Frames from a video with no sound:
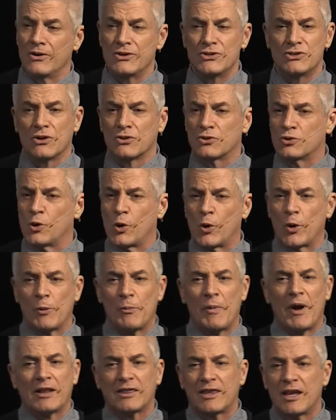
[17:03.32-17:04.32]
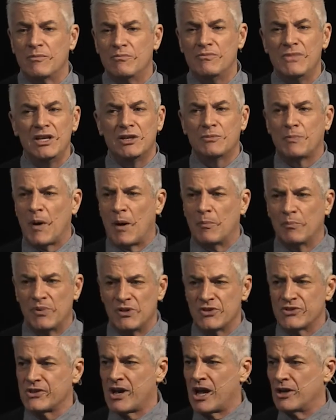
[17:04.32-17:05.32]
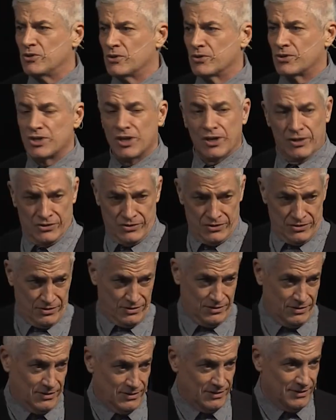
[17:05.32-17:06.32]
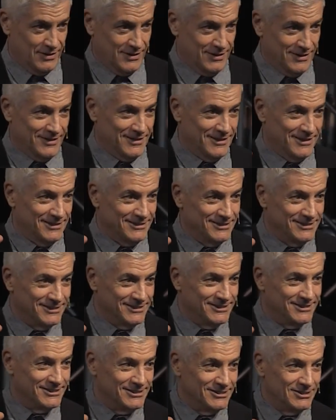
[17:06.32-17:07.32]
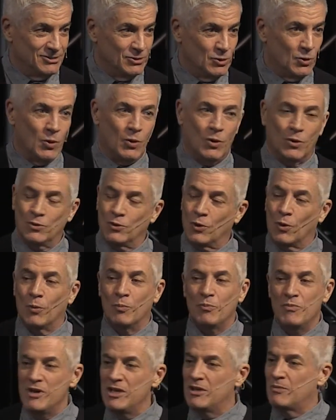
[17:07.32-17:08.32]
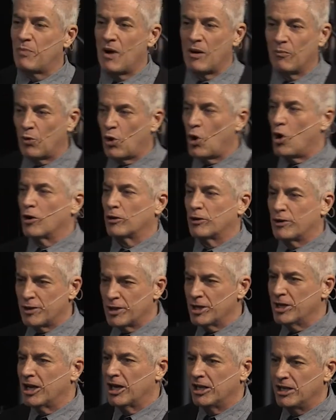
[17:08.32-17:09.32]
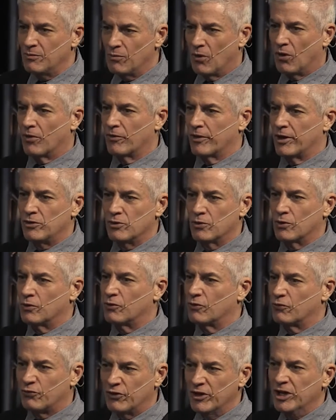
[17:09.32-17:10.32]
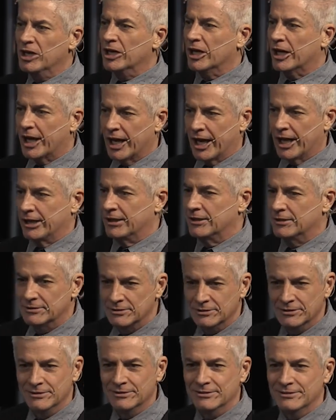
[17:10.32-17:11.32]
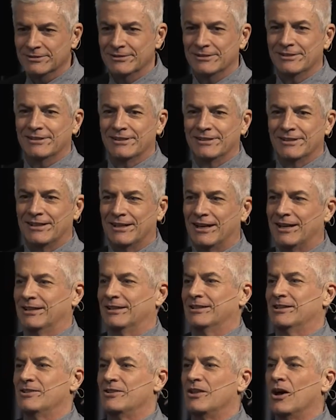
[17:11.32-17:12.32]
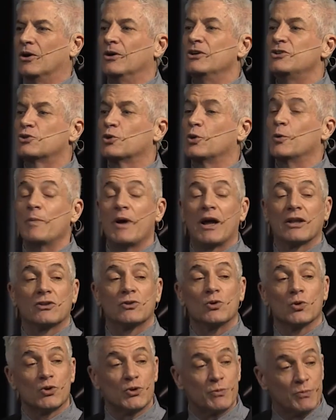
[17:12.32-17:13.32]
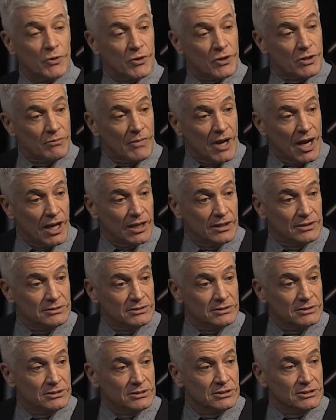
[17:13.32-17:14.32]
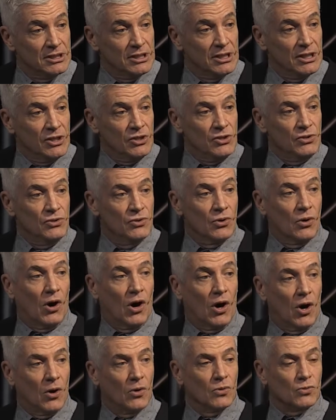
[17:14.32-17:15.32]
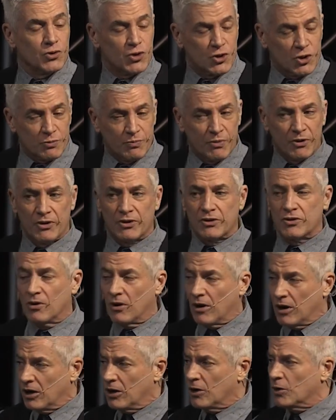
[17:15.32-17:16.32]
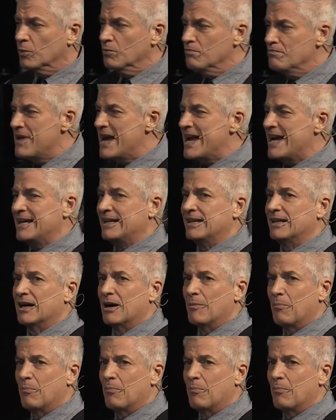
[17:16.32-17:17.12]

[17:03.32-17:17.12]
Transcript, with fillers: know he's not talking about that meat pump inside your chest. Your, your meat pump can't think any more than your finger can. No, he's talking about your spirit, man. Your whole spirit, your whole being.